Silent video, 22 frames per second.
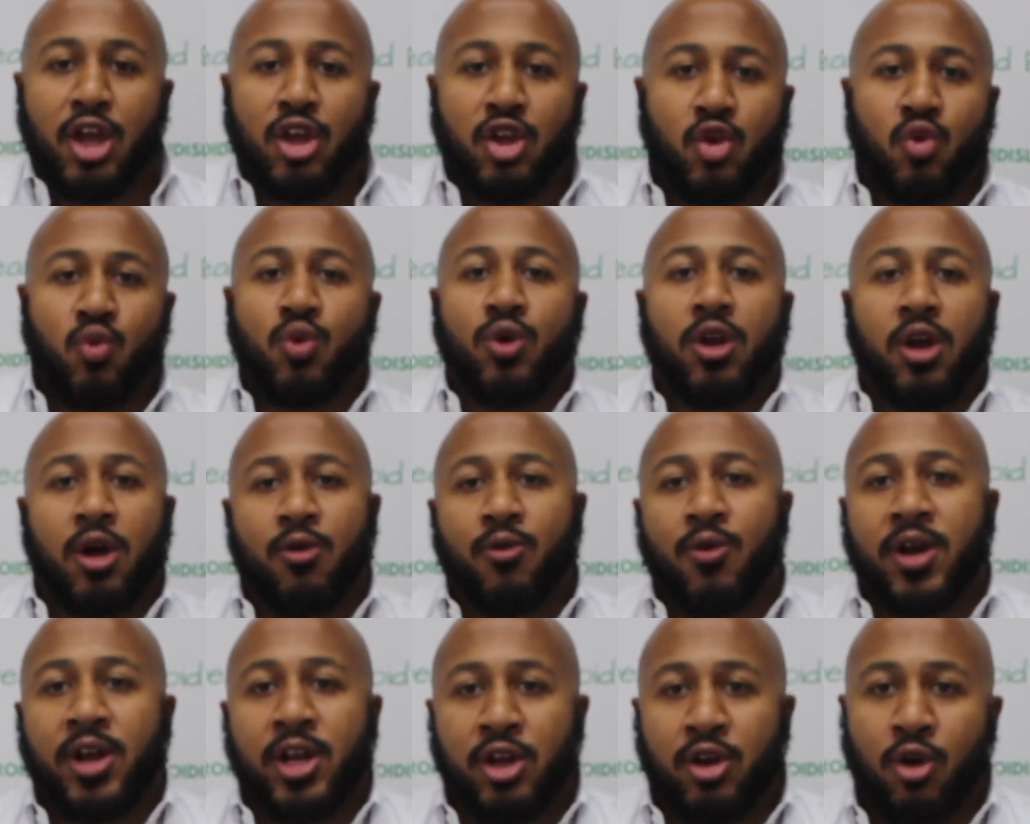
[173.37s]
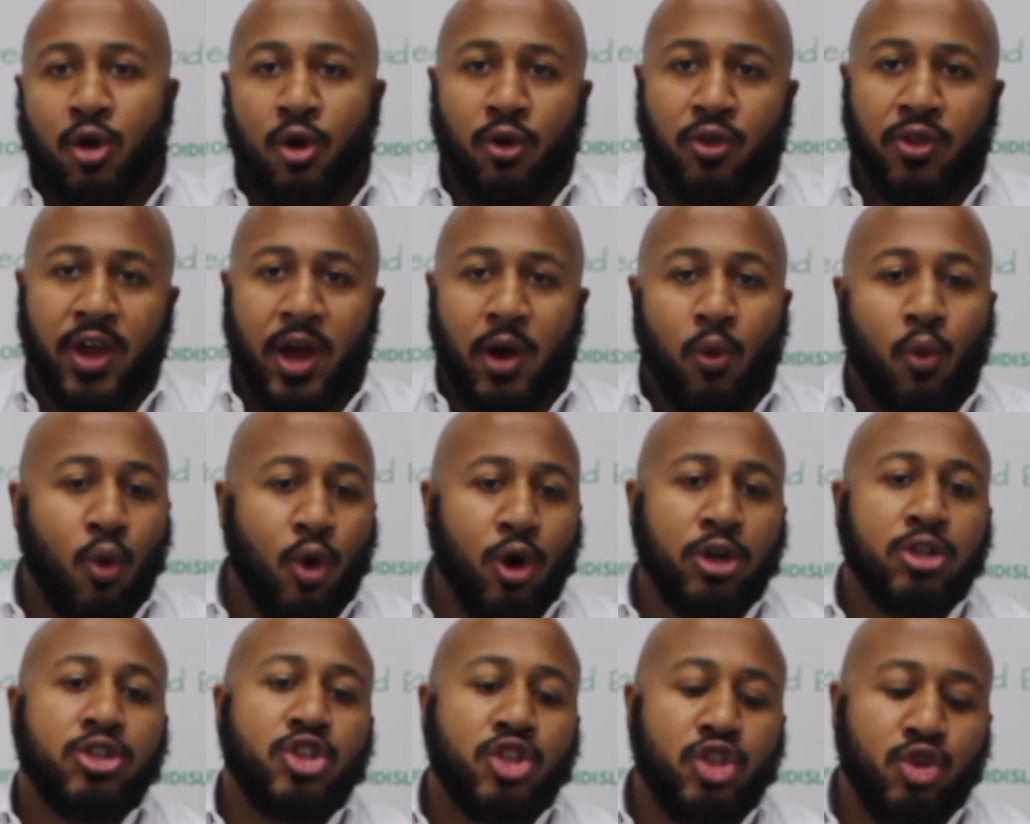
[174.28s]
you will already know that
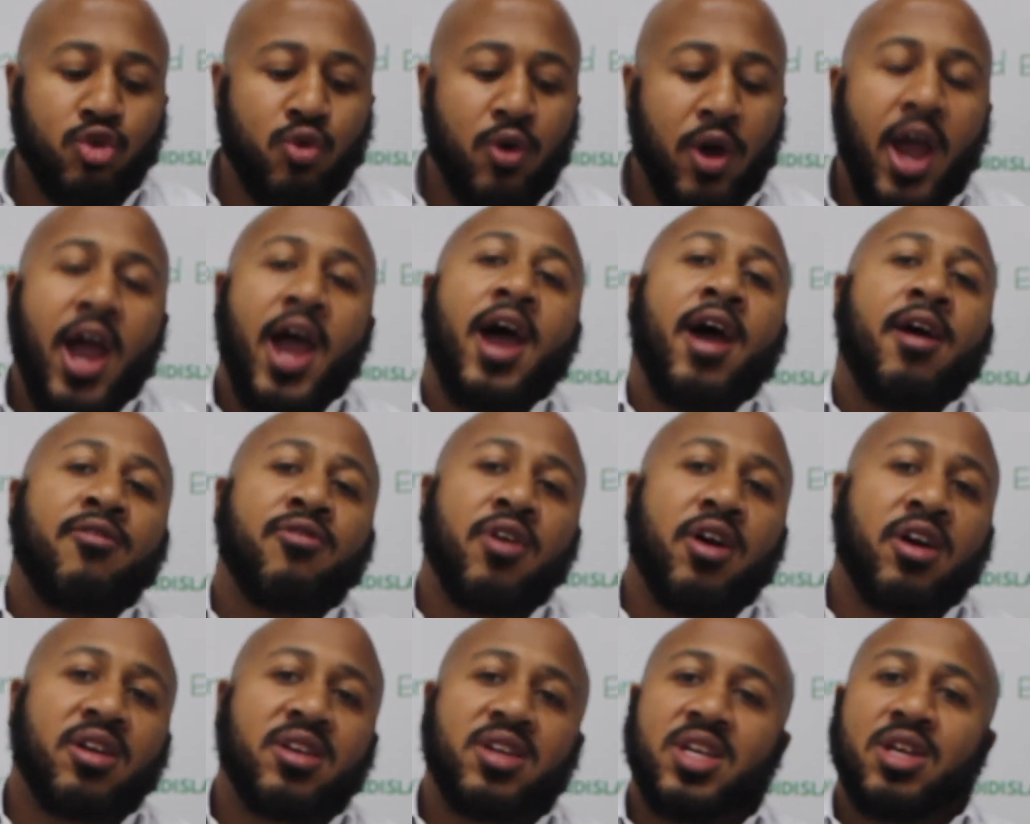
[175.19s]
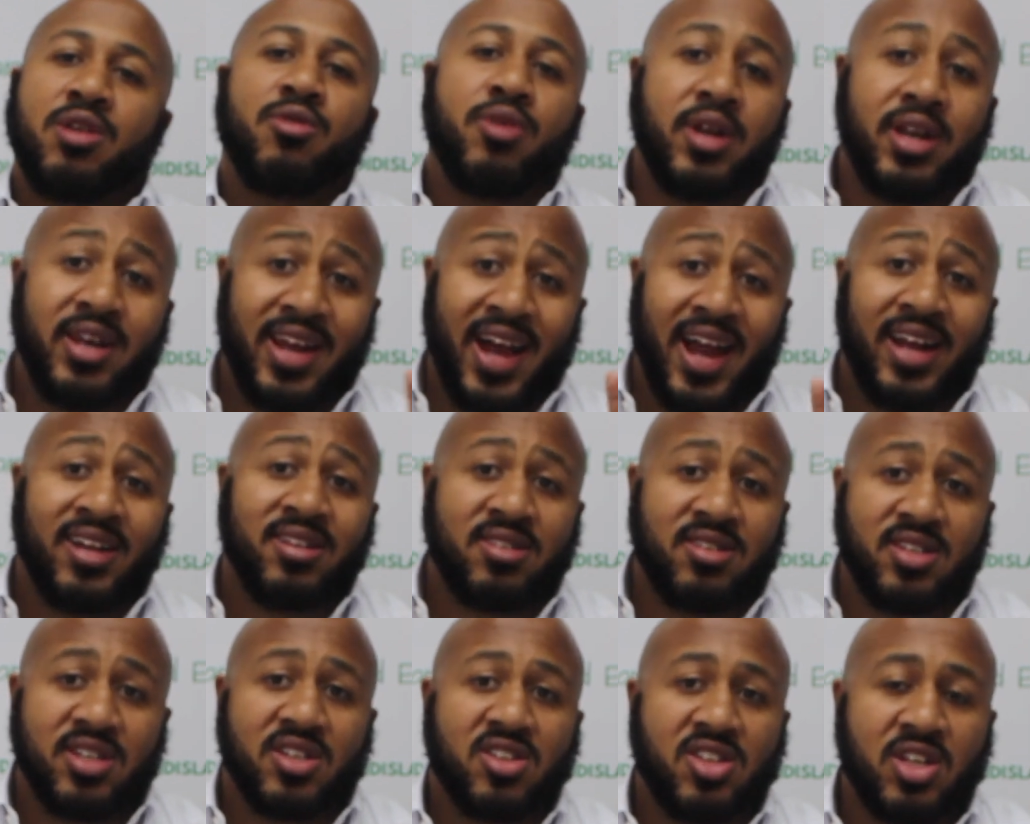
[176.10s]
once you have a Curepe
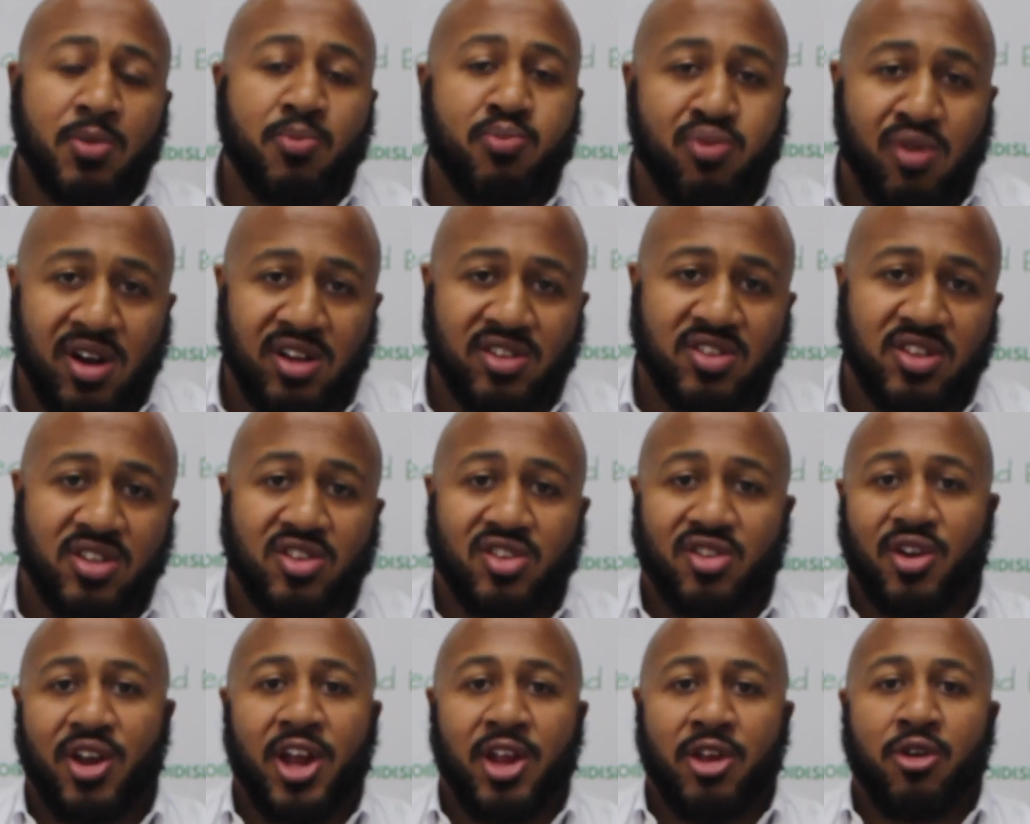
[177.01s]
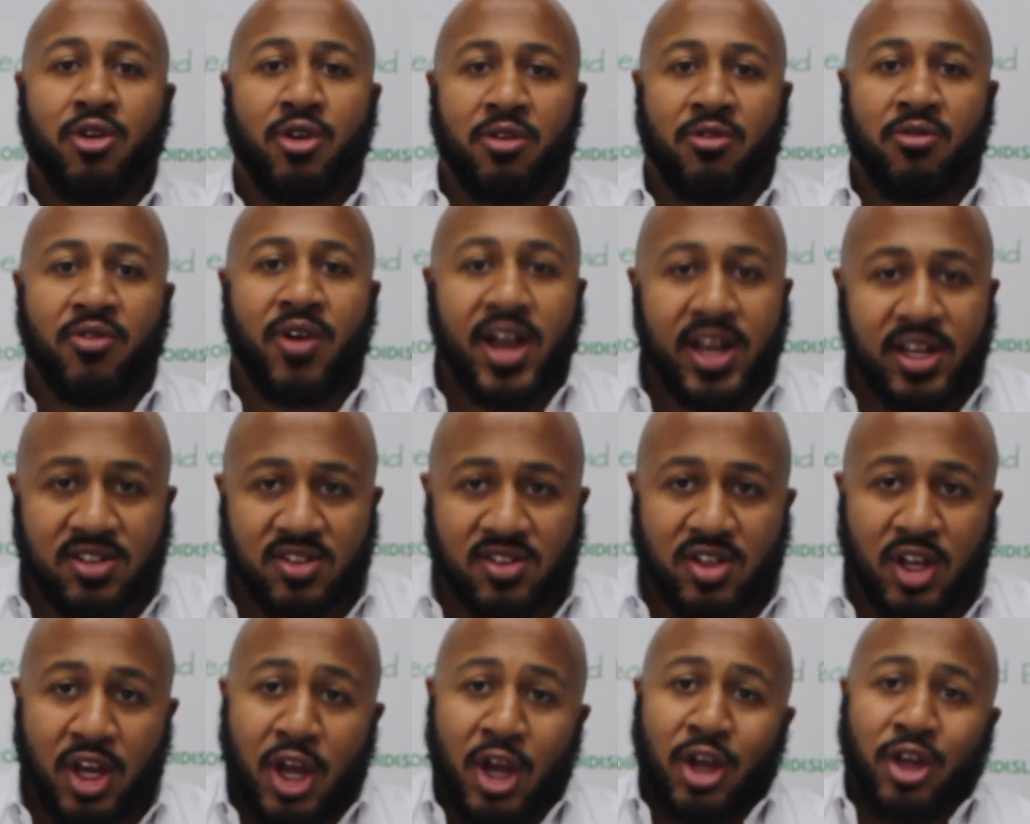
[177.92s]
960 processor in your
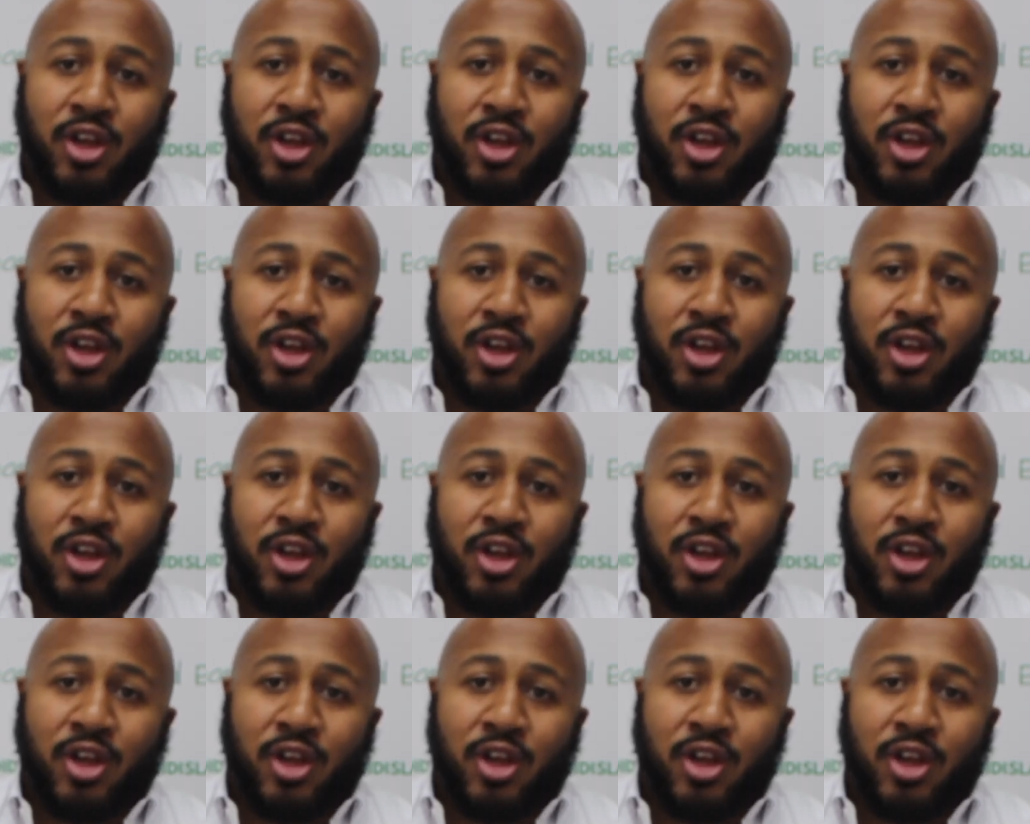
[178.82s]
device,